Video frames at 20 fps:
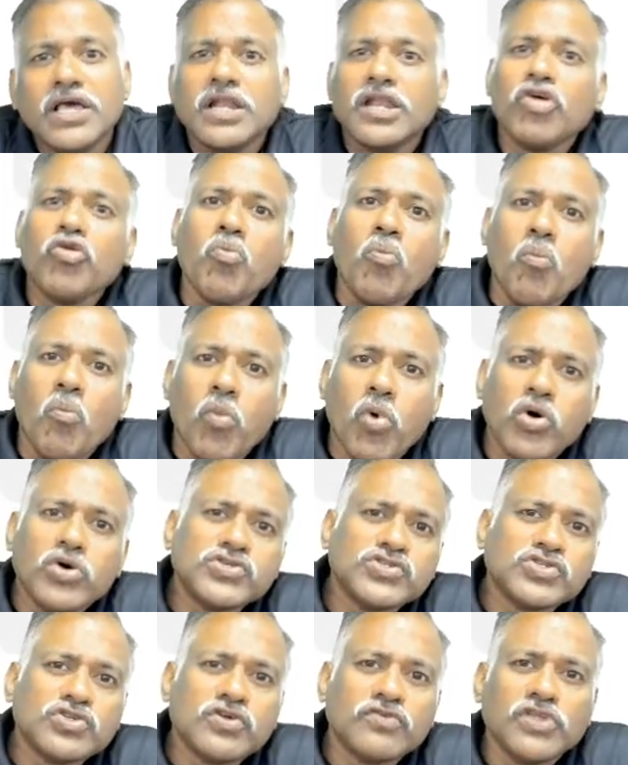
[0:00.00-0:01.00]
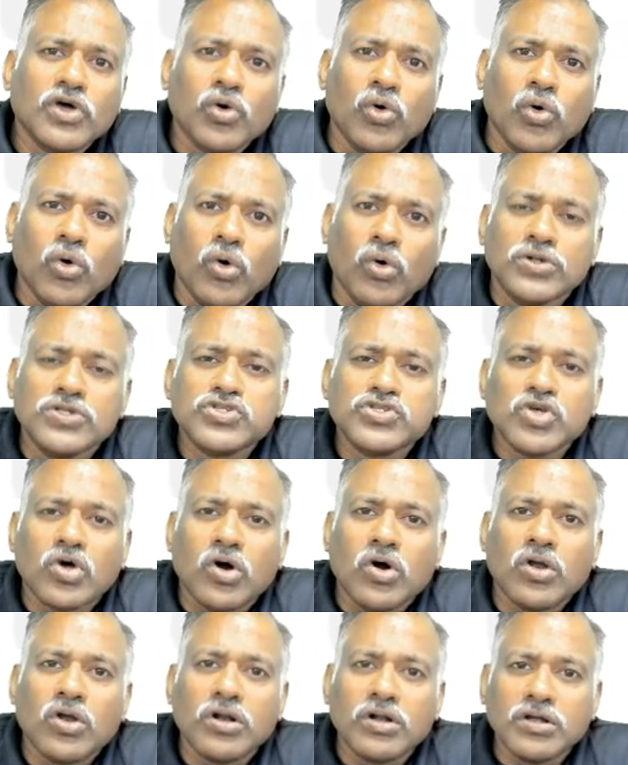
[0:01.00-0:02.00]
Now, most of the goals
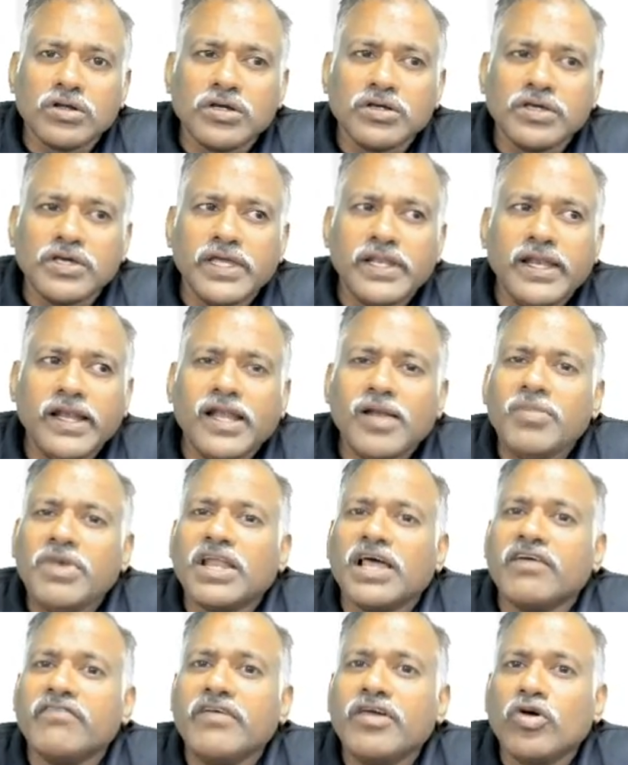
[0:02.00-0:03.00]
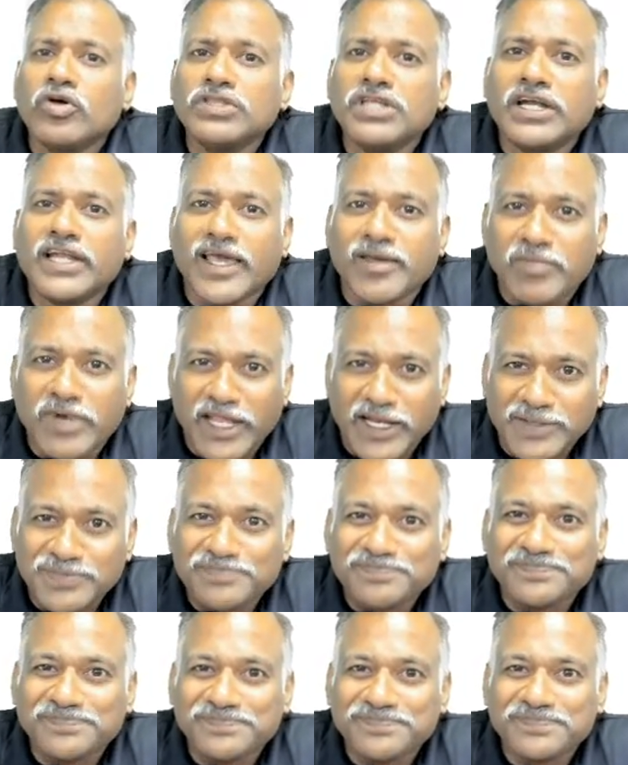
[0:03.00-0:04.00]
are a little bit away on the timeline.
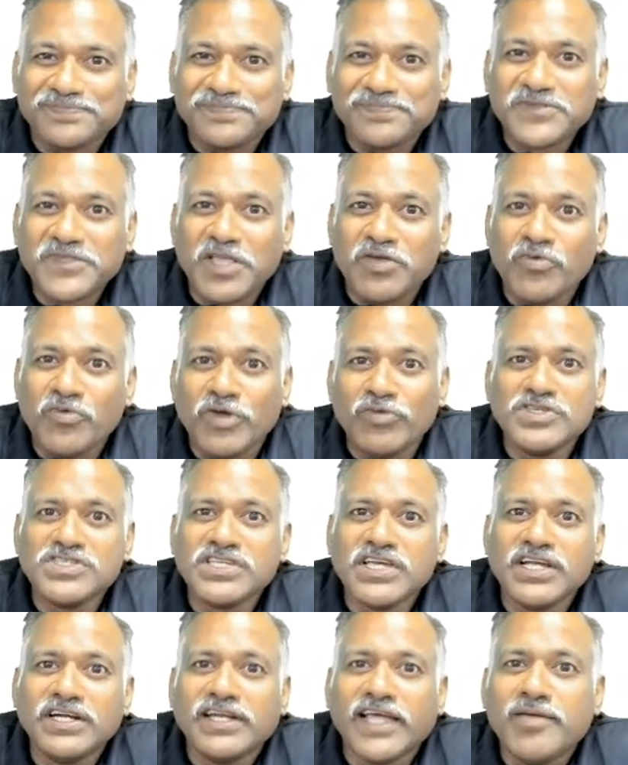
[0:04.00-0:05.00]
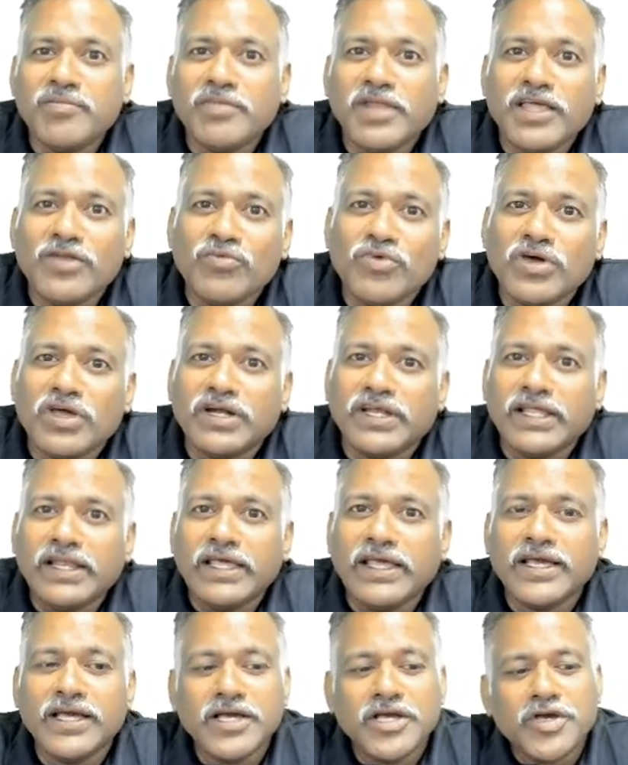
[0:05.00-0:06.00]
When we say timeline, we are
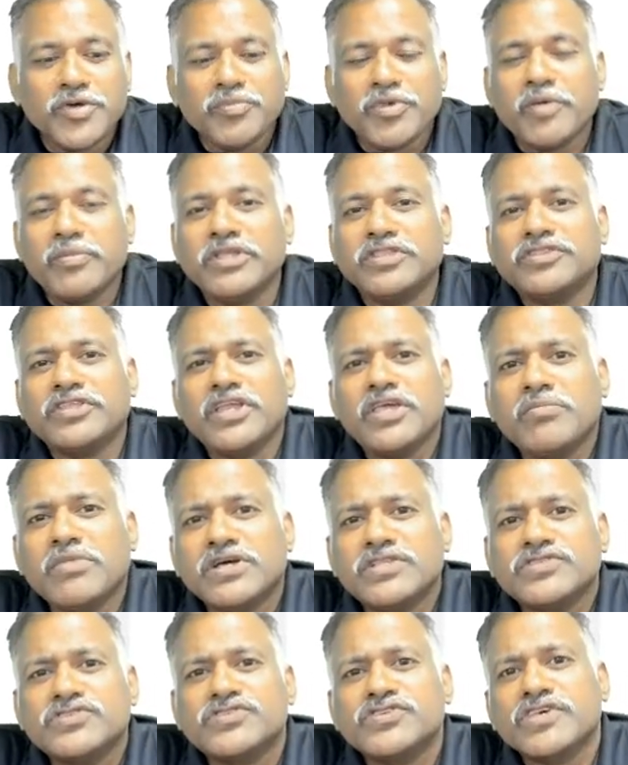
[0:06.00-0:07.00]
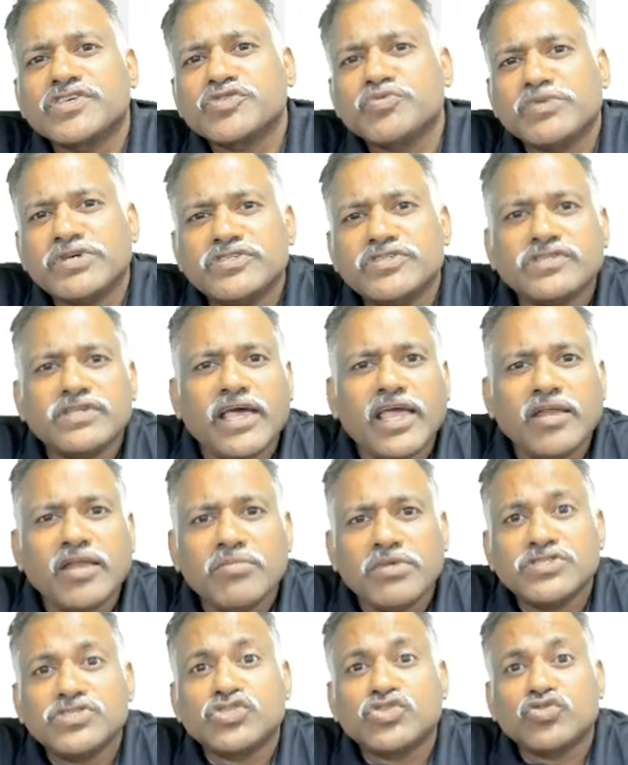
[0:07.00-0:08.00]
telling maybe 3 months, 6 months, 9
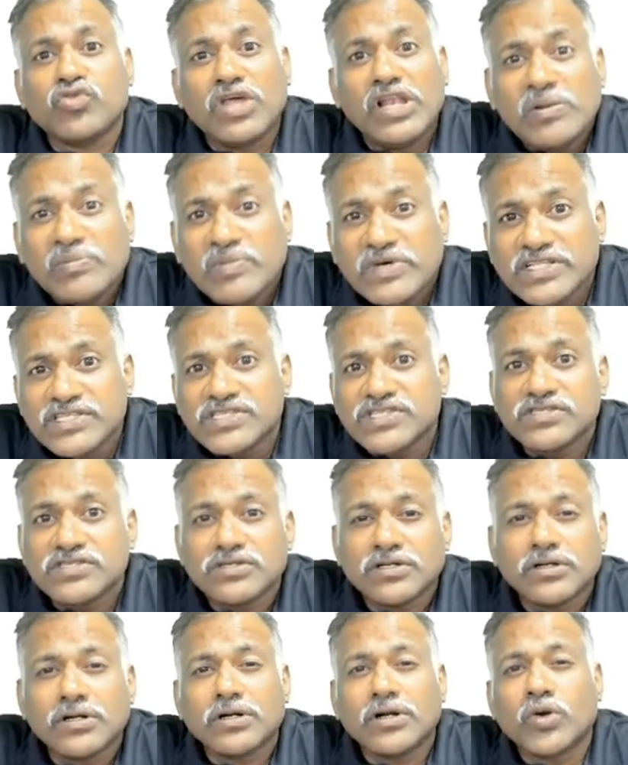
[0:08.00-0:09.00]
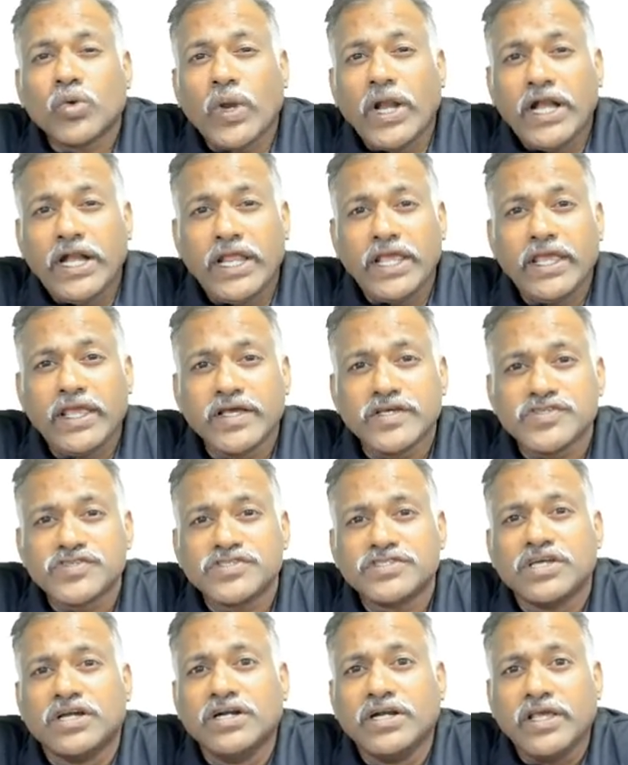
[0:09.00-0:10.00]
months, 12 months, 20
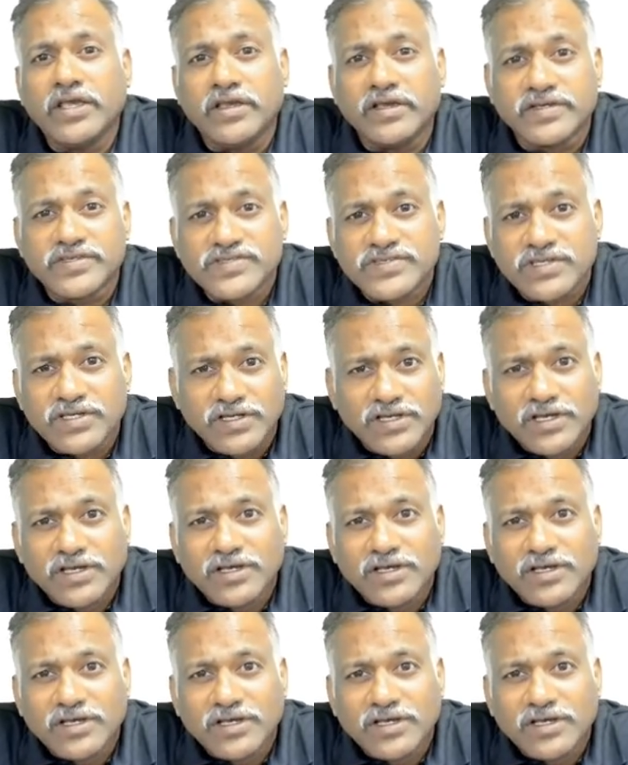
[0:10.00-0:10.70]
years, 30 years,